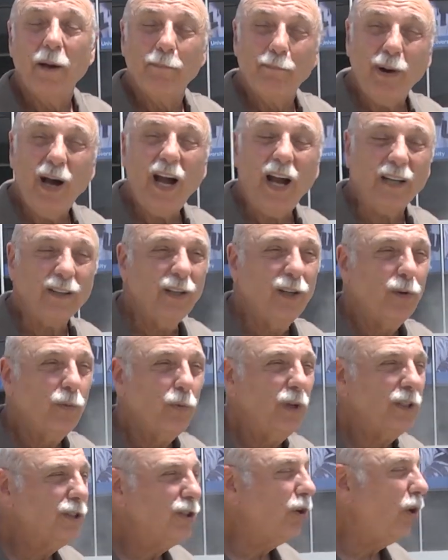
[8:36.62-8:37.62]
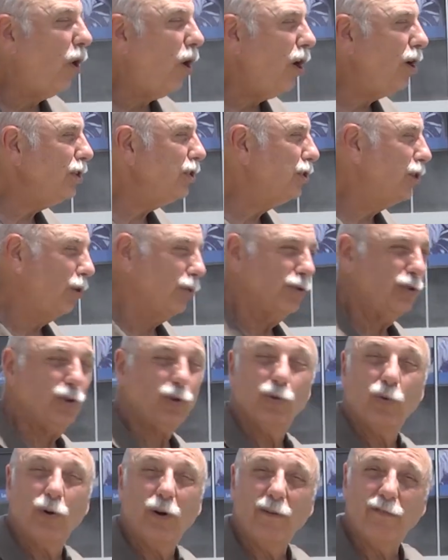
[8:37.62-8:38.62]
But what's also
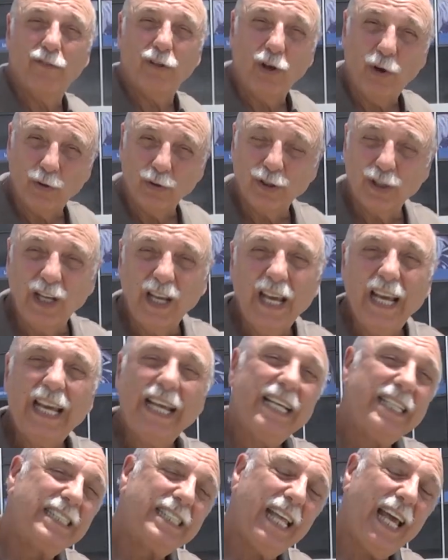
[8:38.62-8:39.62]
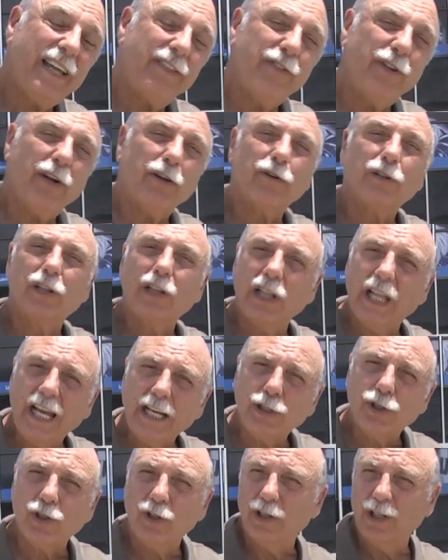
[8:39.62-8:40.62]
true of those is that they're
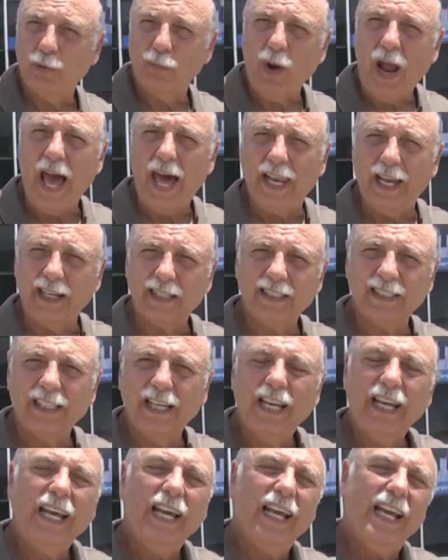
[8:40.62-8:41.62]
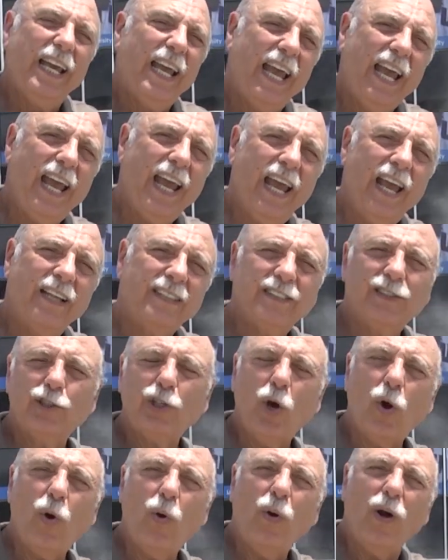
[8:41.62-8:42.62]
glacial erratics. And
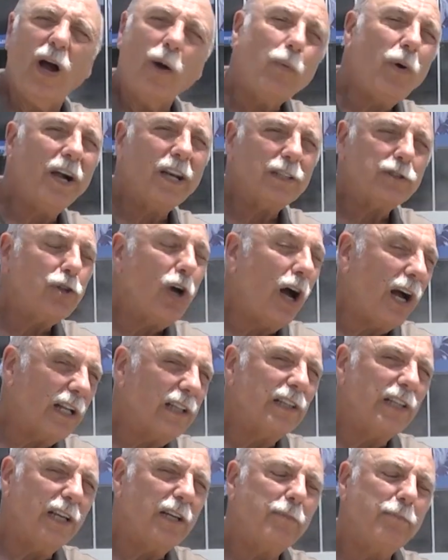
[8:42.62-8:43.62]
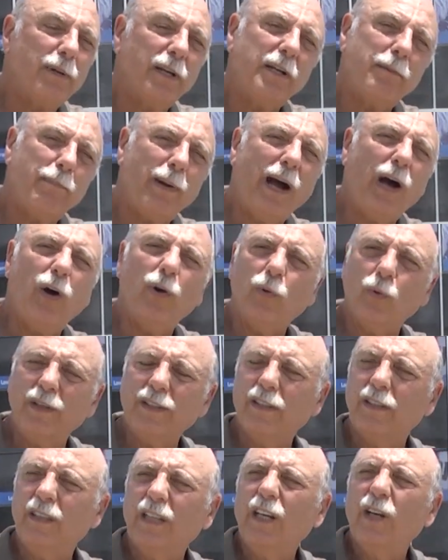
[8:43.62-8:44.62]
so I want to talk a little bit about
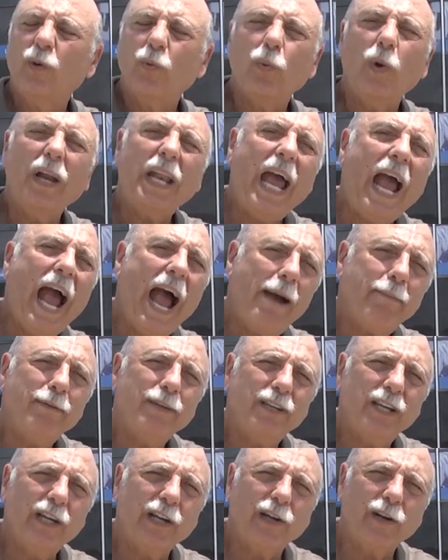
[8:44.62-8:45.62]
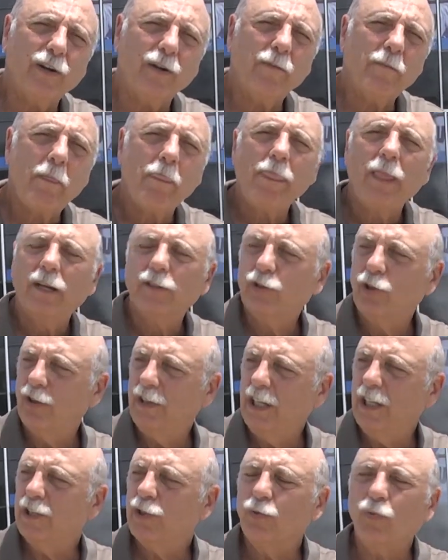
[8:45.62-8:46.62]
what happened here to
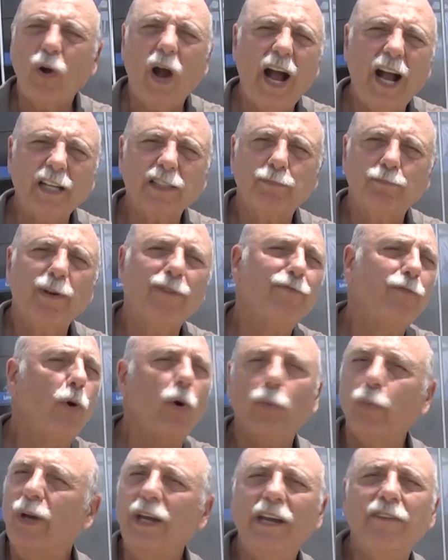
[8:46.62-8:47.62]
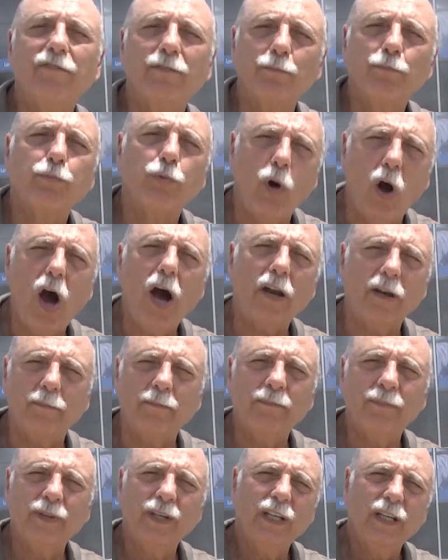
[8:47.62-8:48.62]
these rocks before we even brought
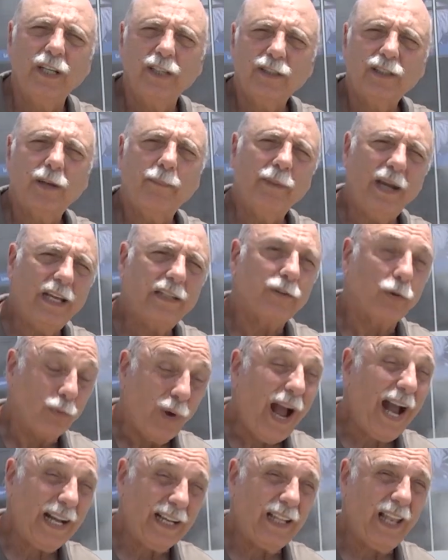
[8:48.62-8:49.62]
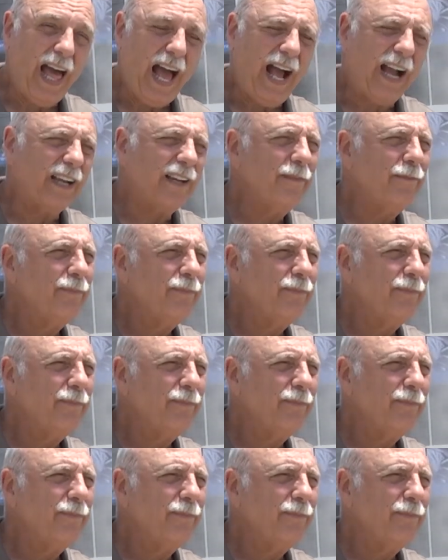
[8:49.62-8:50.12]
them to make the rock clock.